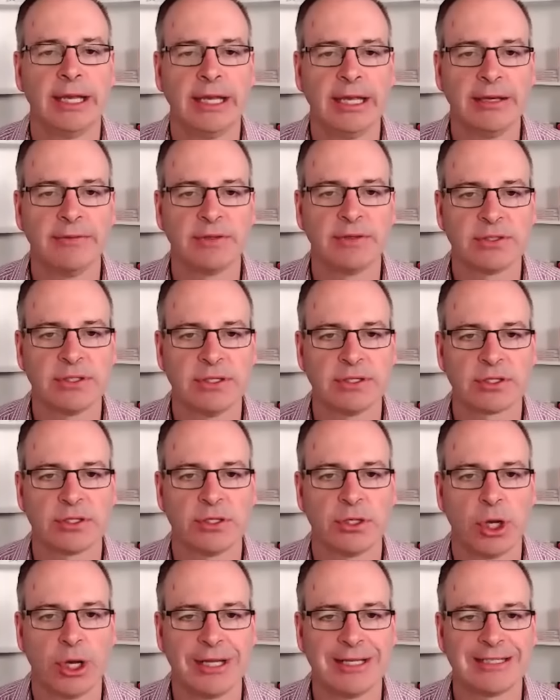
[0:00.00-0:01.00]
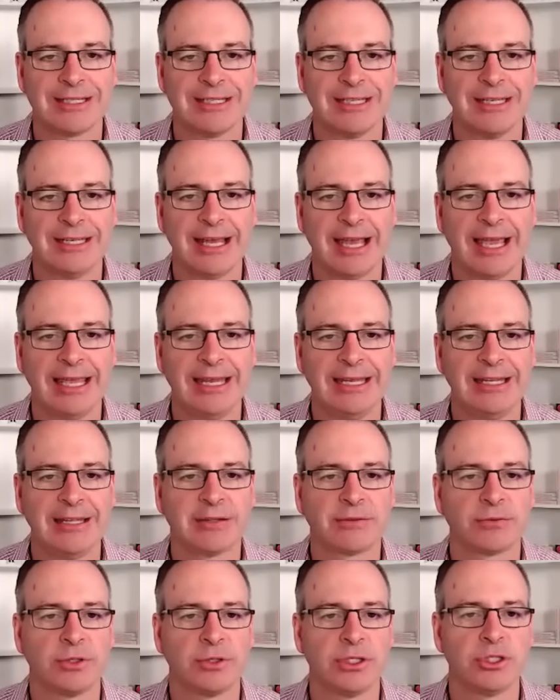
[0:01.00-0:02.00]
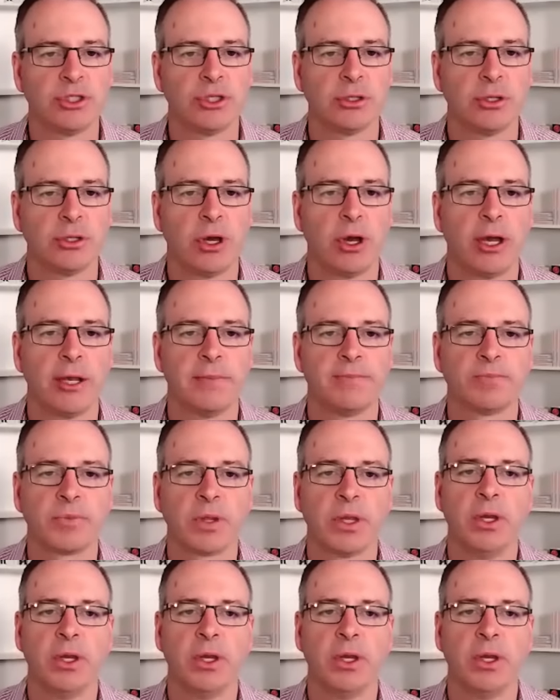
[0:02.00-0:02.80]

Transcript: ever since 1983, July.